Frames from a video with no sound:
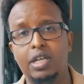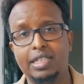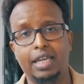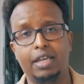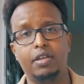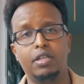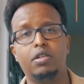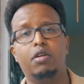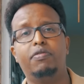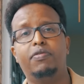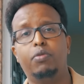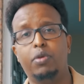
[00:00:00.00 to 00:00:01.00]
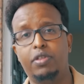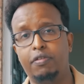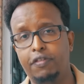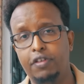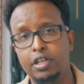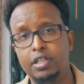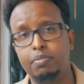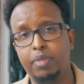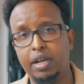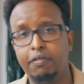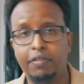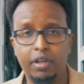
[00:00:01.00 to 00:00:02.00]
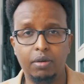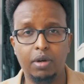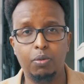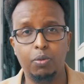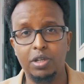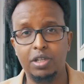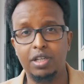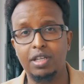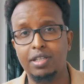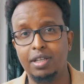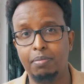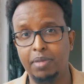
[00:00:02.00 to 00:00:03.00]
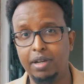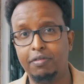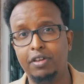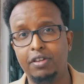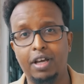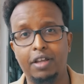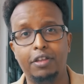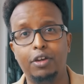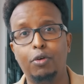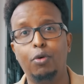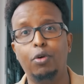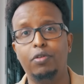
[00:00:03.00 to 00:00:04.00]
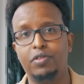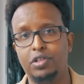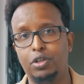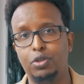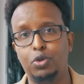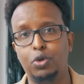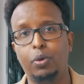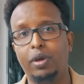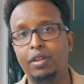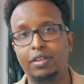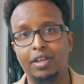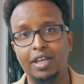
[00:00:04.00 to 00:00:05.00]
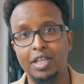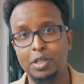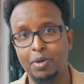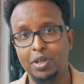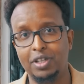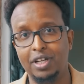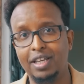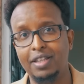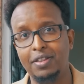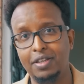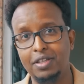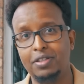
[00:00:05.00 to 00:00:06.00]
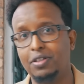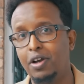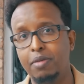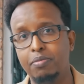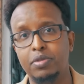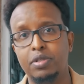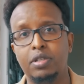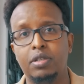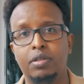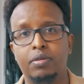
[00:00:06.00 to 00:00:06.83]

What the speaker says: Well, let's kick things off with the first benefit, which is a benefit that I think all of us can do with, especially in these times.